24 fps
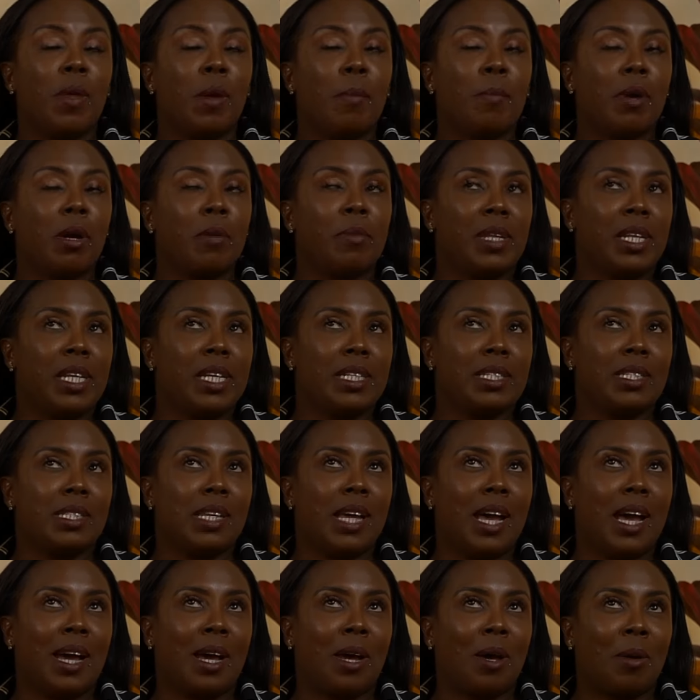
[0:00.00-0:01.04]
Barbadians
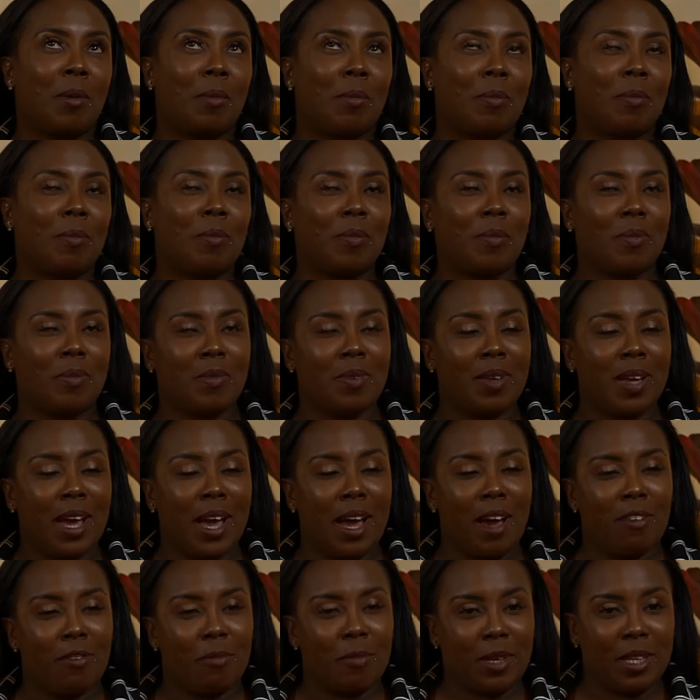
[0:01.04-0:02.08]

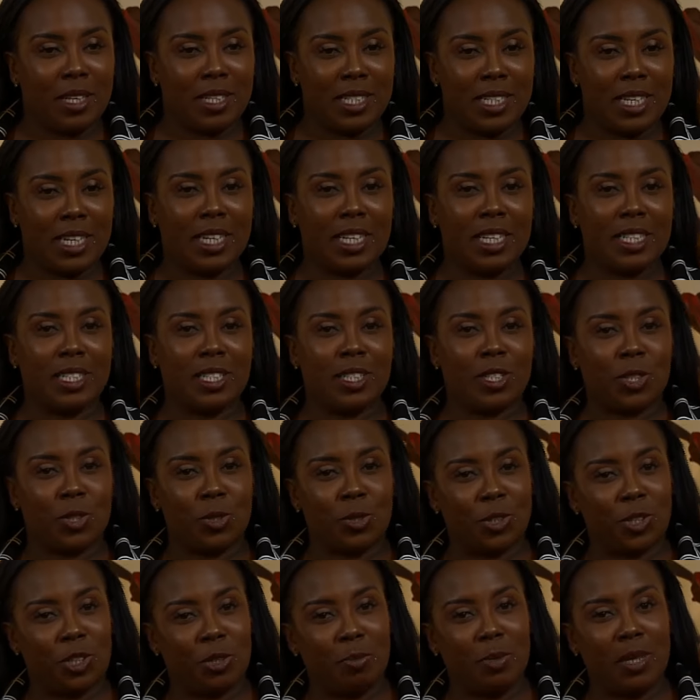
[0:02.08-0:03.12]
have been taken to
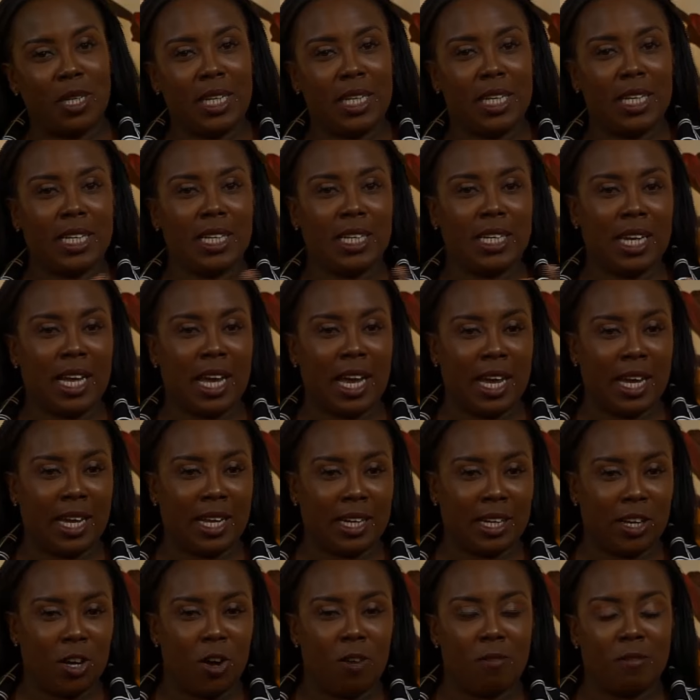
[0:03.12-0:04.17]
social media,
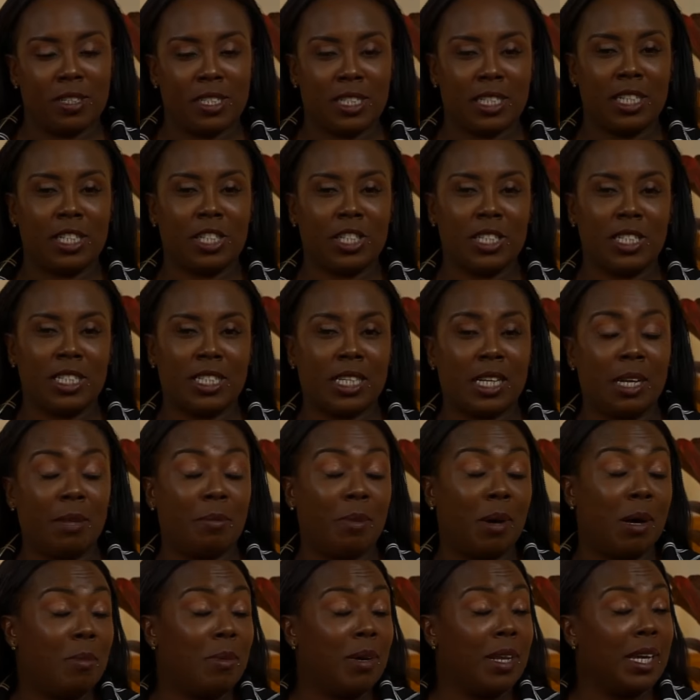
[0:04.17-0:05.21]
and conversations in the
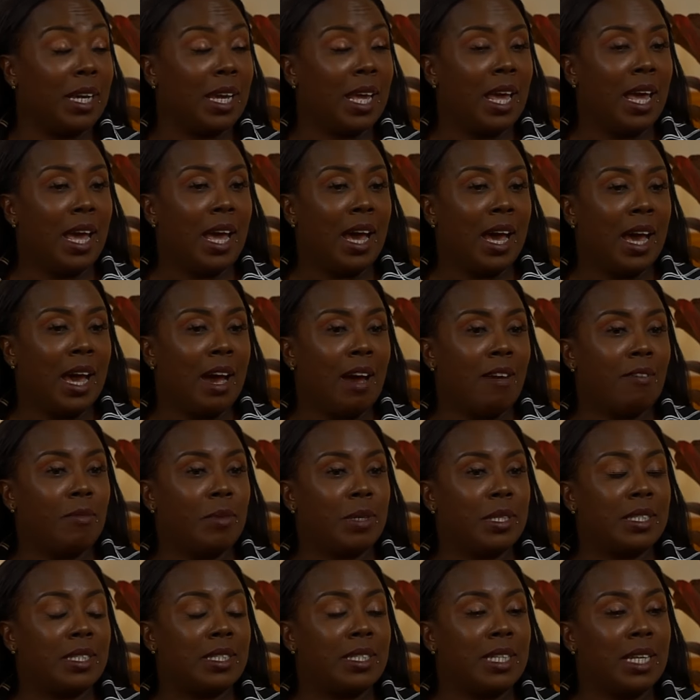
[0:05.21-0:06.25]
public have
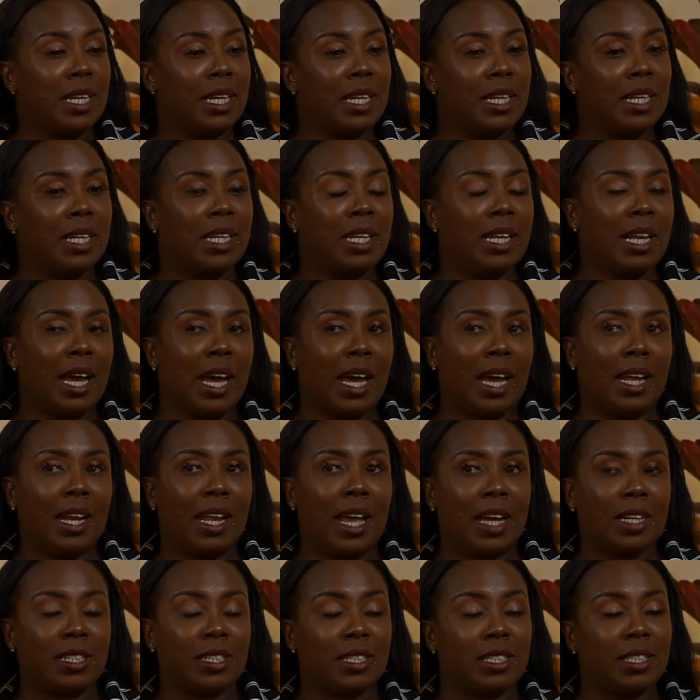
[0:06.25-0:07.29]
been stating that
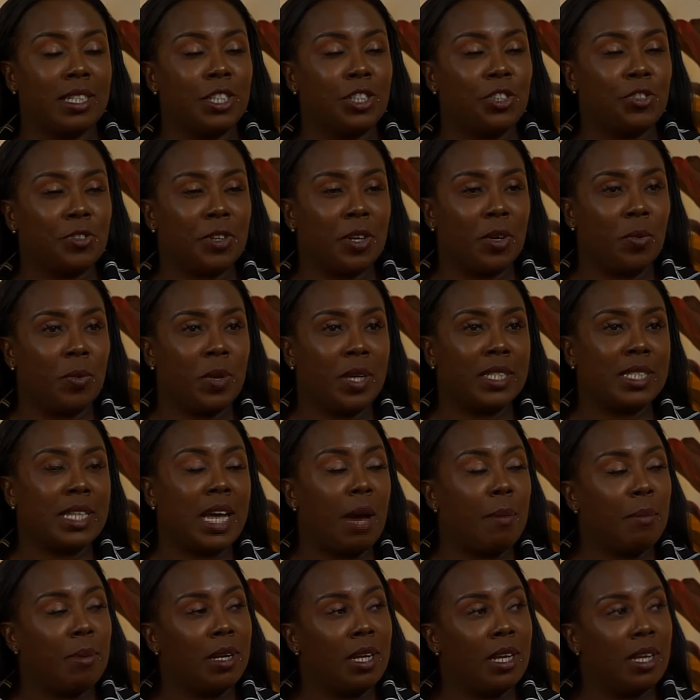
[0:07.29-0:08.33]
exercise trail events
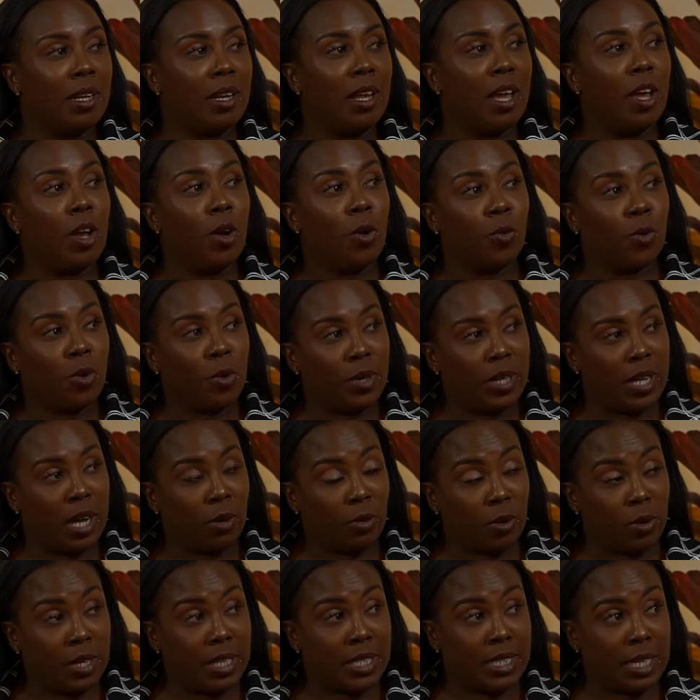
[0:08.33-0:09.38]
happening
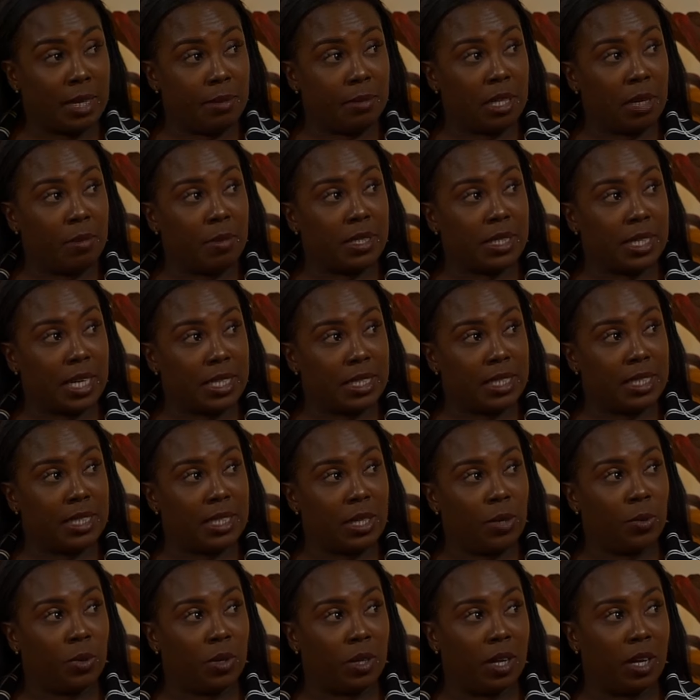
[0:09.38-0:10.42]
around the same time as ICC
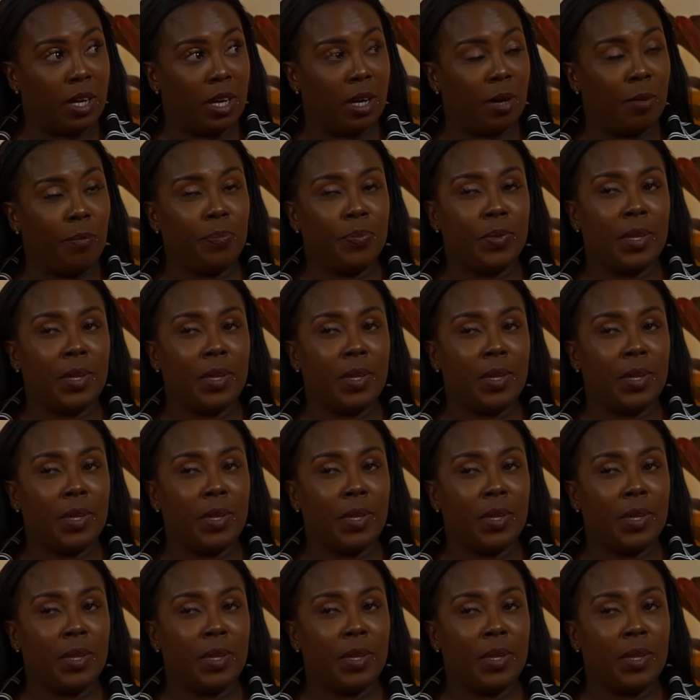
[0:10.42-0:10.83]
World Cup